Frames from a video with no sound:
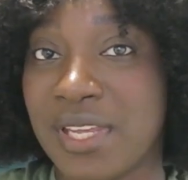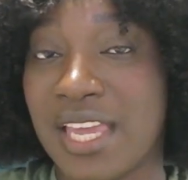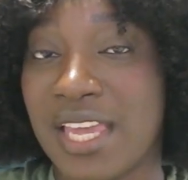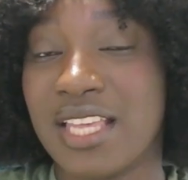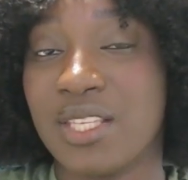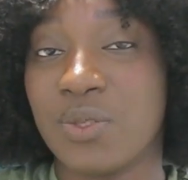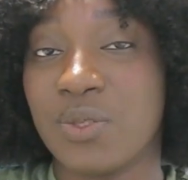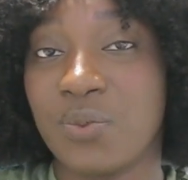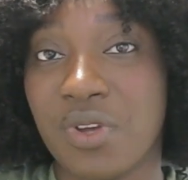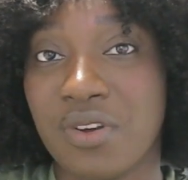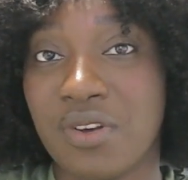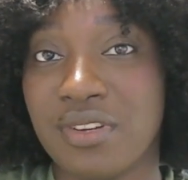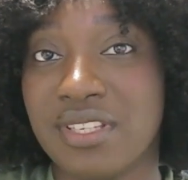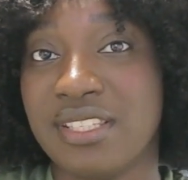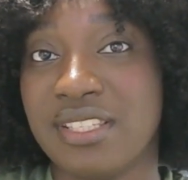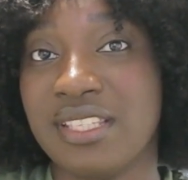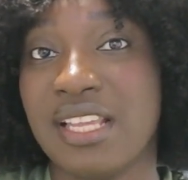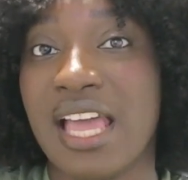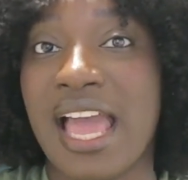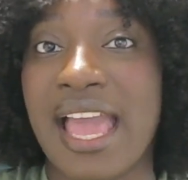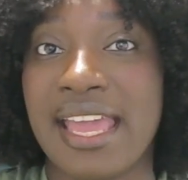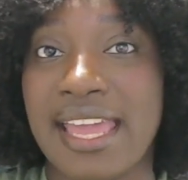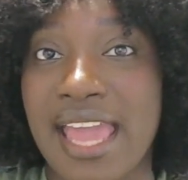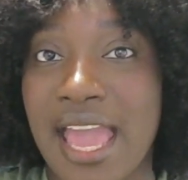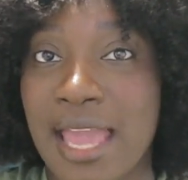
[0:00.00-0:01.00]
me as well is the
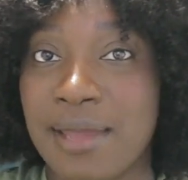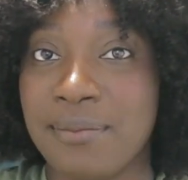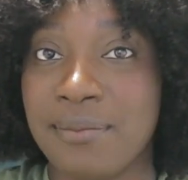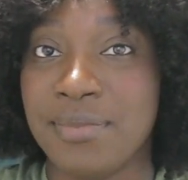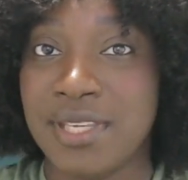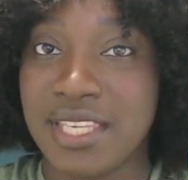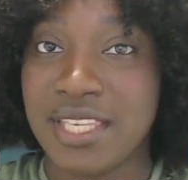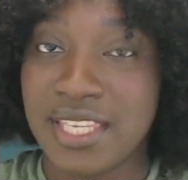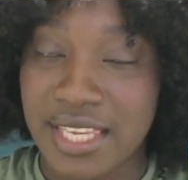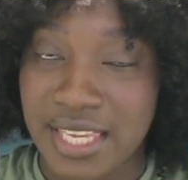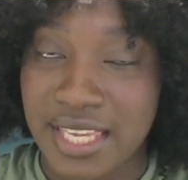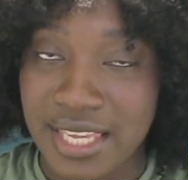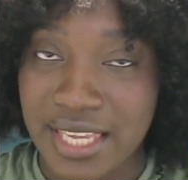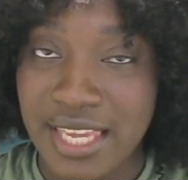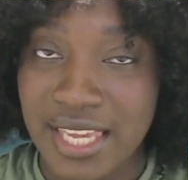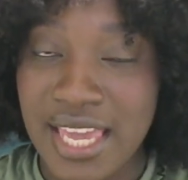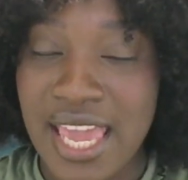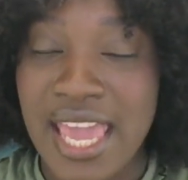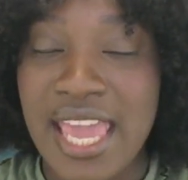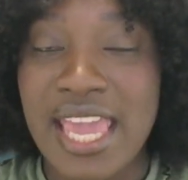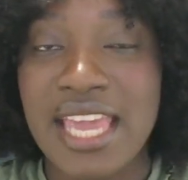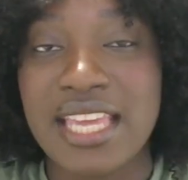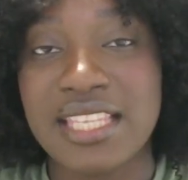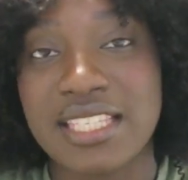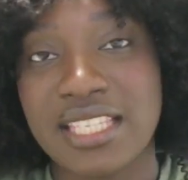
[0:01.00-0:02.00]
IIBA,